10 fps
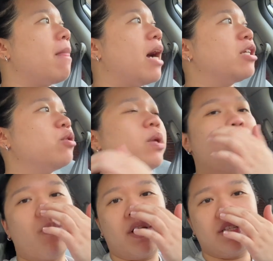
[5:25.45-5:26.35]
I just like
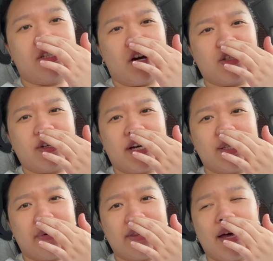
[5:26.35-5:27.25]
wanted to talk to you guys
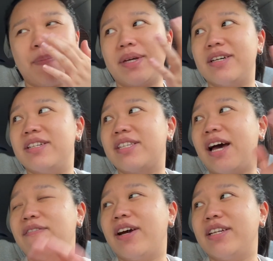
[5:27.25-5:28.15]
about that because
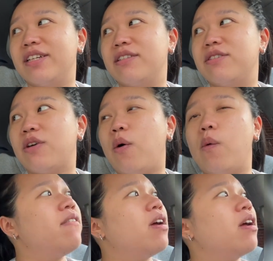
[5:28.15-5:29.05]
I find it
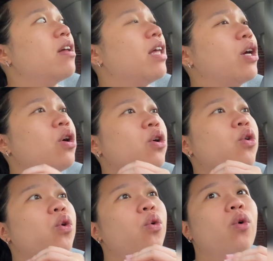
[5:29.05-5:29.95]
so like
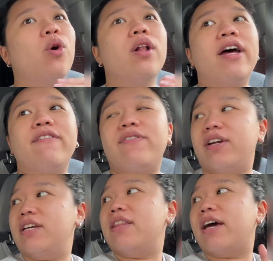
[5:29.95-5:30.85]
cool and
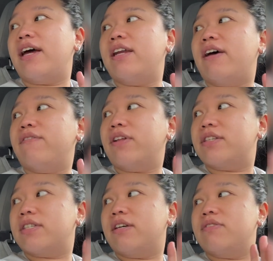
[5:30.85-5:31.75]
funny that
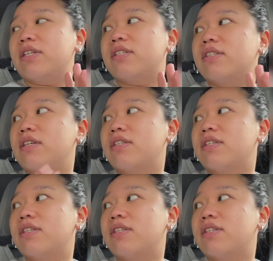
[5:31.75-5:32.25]
Netflix gives us these